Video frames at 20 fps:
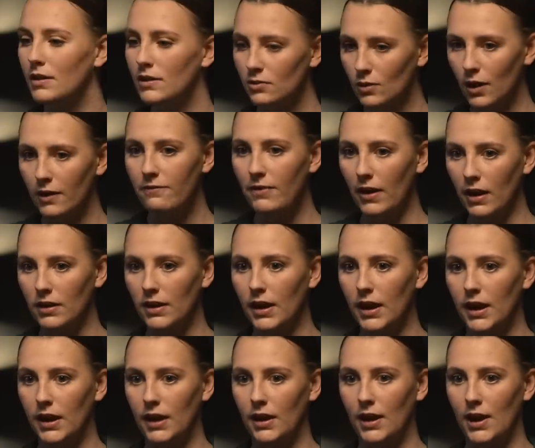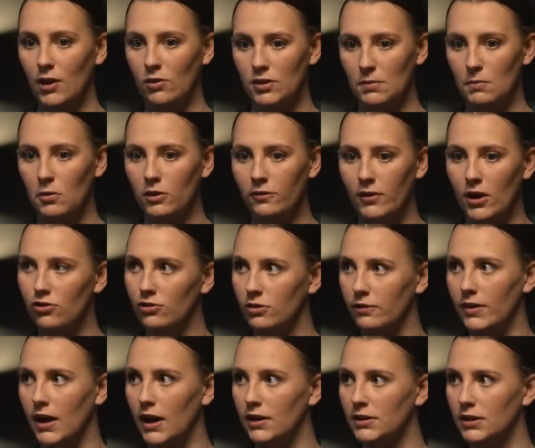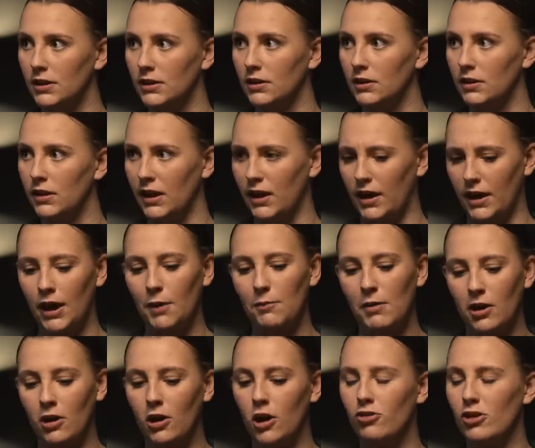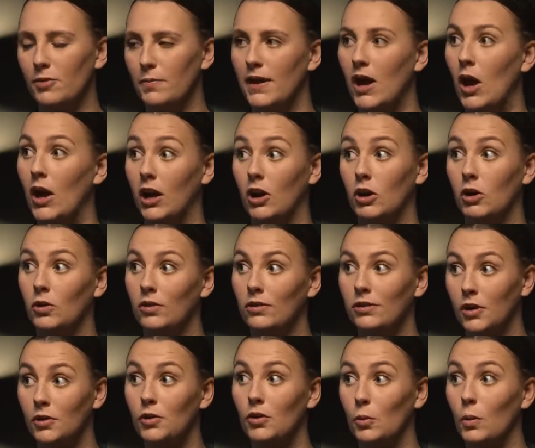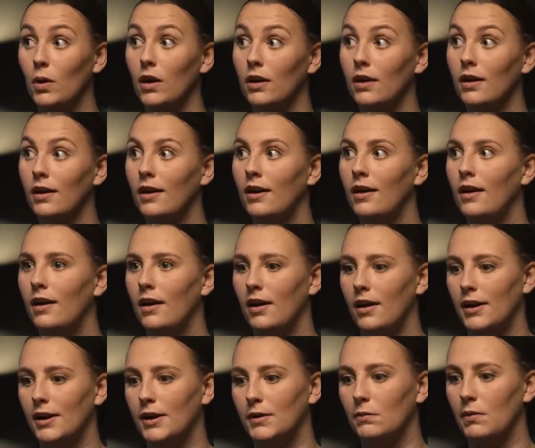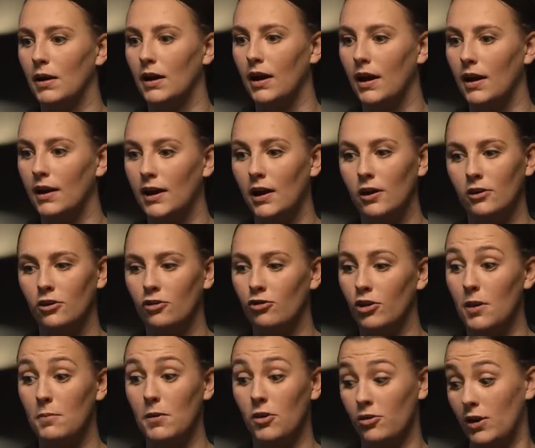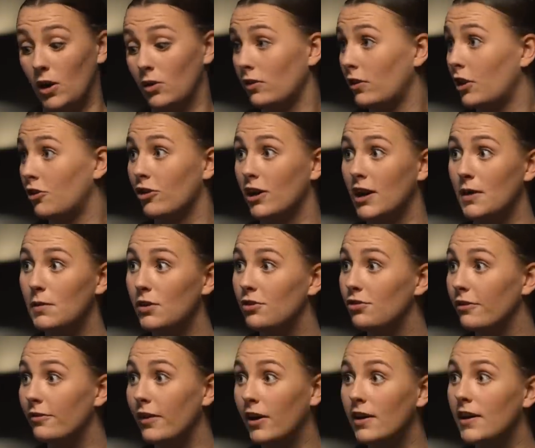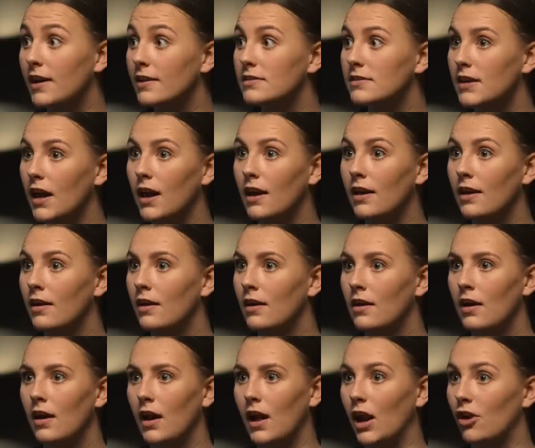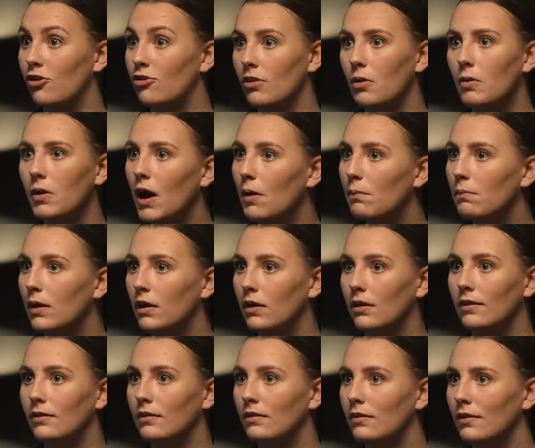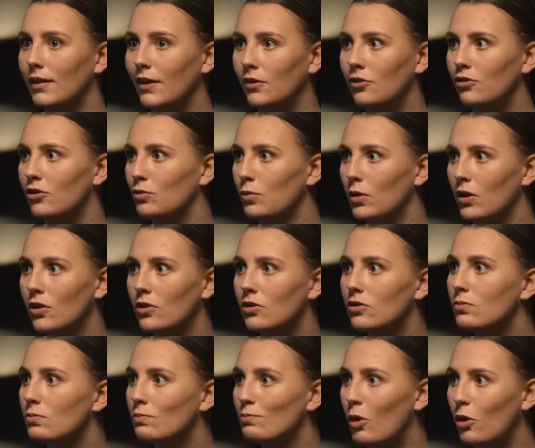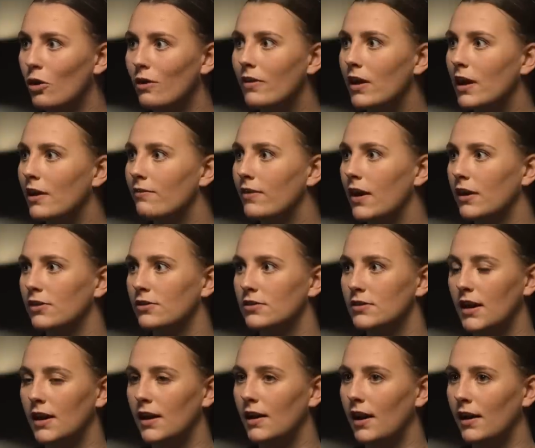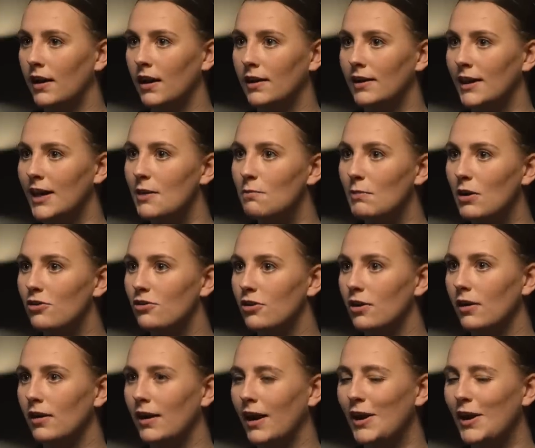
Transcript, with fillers: So I felt like it was a motivational factor. Like, I got my contract, but now I gotta go do the work. Um, I gotta get into the training pitch, and I was on the training pitch the very next day, and I showed up, and it was just one of those motivating factors that I gotta keep my shirt.